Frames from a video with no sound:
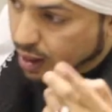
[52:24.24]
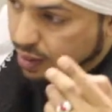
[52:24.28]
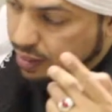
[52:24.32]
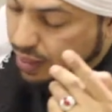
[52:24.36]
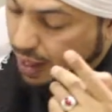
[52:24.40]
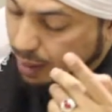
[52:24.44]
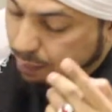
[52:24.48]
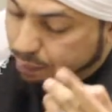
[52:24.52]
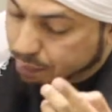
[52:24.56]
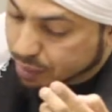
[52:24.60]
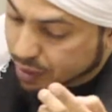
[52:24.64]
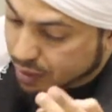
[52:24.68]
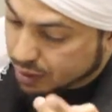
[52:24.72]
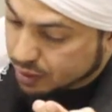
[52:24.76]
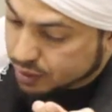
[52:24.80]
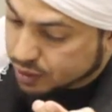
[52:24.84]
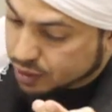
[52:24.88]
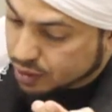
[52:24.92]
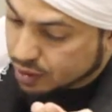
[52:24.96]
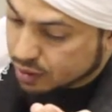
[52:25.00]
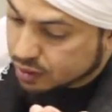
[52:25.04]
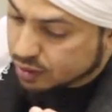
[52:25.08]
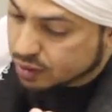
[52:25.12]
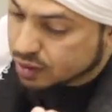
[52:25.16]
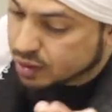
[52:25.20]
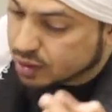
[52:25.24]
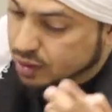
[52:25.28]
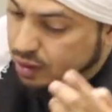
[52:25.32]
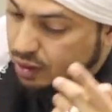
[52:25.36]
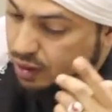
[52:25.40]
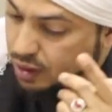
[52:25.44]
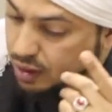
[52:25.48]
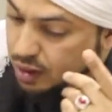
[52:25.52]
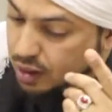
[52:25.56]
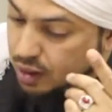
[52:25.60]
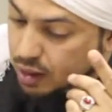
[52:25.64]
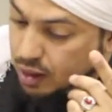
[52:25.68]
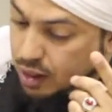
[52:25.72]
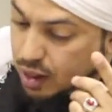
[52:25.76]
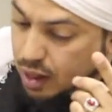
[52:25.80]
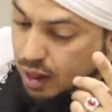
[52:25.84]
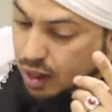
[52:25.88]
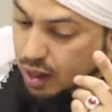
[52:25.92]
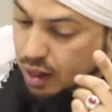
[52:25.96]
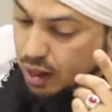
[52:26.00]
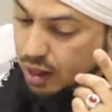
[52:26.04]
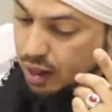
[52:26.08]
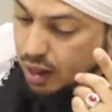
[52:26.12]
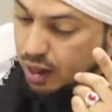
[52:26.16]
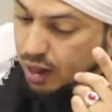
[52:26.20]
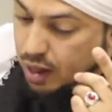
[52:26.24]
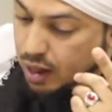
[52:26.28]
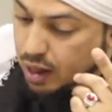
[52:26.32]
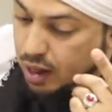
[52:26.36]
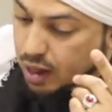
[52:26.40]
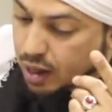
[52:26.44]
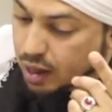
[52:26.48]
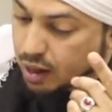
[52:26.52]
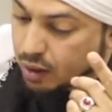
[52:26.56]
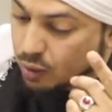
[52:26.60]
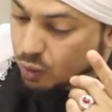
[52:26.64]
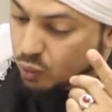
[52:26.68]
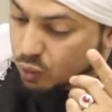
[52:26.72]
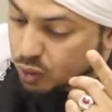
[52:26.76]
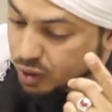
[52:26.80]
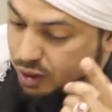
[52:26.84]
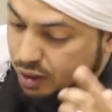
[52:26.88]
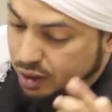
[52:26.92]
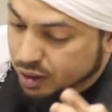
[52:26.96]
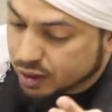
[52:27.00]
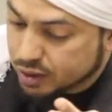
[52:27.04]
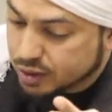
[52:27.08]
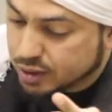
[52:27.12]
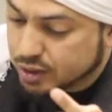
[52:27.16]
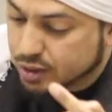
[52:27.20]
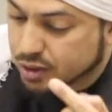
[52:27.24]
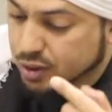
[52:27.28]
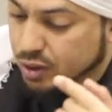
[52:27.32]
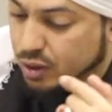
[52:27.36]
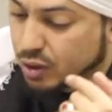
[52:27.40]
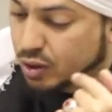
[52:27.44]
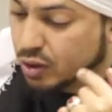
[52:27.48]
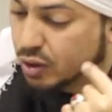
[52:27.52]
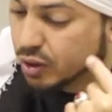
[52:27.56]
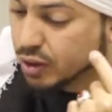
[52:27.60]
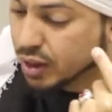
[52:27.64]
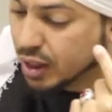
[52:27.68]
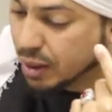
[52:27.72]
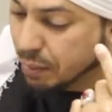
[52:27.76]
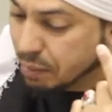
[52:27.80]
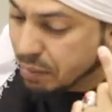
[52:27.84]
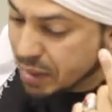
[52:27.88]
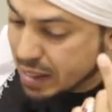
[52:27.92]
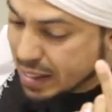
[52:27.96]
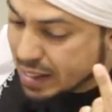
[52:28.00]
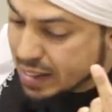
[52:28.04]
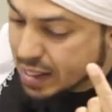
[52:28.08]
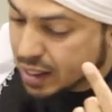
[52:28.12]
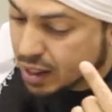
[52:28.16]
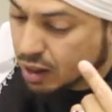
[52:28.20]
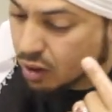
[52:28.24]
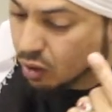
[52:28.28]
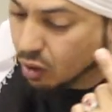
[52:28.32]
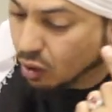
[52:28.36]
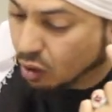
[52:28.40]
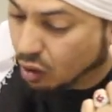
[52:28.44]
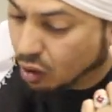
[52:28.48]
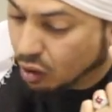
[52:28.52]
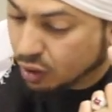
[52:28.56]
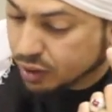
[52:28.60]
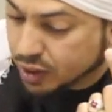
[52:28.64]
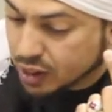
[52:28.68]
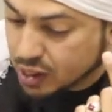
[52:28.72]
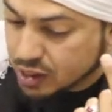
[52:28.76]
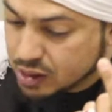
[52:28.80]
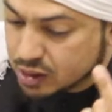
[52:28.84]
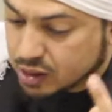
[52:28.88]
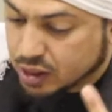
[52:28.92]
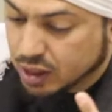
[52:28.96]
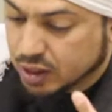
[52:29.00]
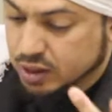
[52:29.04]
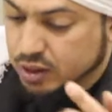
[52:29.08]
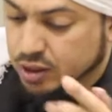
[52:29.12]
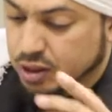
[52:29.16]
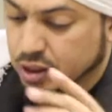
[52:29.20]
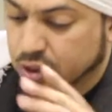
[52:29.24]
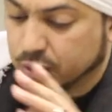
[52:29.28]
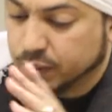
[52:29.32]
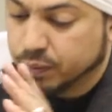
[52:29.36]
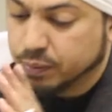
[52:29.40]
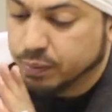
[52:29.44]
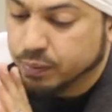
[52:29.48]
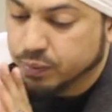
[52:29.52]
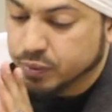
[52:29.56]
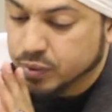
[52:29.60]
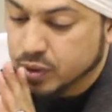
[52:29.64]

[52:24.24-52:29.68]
that person's uh, words or the meaning or the intention.